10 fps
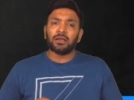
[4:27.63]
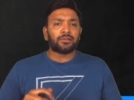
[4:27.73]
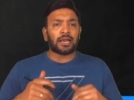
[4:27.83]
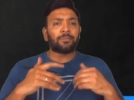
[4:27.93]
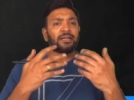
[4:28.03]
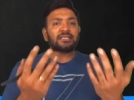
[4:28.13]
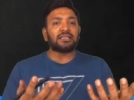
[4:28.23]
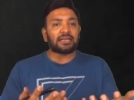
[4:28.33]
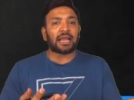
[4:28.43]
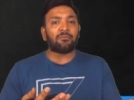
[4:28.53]
That means at
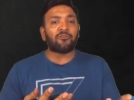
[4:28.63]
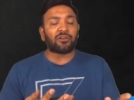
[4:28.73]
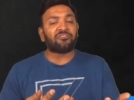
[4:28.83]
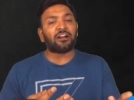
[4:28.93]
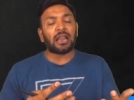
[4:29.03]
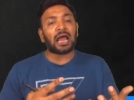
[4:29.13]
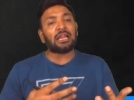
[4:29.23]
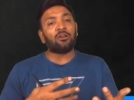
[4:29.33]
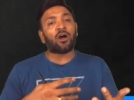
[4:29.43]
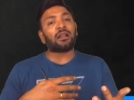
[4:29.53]
the time of refund, I
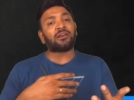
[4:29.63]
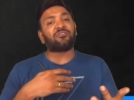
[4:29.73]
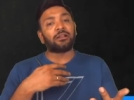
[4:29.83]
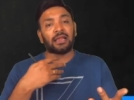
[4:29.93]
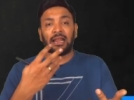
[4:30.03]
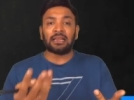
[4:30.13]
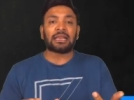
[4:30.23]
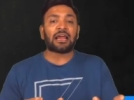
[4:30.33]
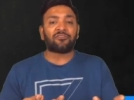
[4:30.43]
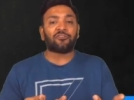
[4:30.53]
will not refund the
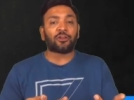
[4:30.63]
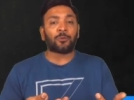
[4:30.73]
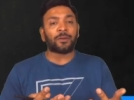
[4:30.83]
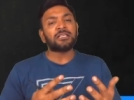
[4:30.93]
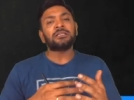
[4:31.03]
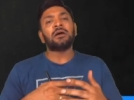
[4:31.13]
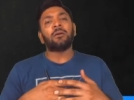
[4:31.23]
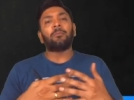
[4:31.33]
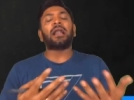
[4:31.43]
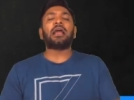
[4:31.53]
entire 50 rupees,
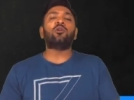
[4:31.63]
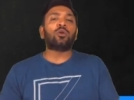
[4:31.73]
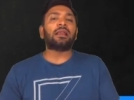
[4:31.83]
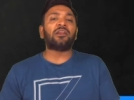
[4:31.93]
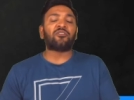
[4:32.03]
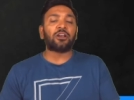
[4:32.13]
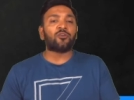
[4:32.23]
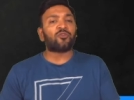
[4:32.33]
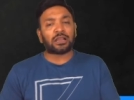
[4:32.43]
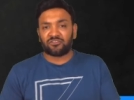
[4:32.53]
but I will only refund you
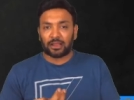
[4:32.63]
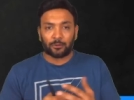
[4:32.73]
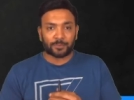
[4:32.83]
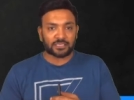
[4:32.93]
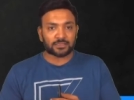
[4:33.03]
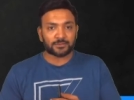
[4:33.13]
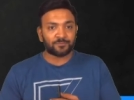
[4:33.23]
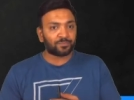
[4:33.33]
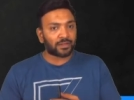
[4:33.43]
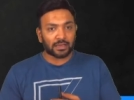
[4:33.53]
45 rupees.
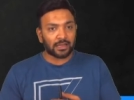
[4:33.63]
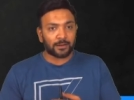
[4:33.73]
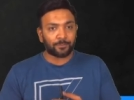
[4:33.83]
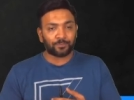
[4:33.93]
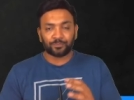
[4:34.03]
Clear?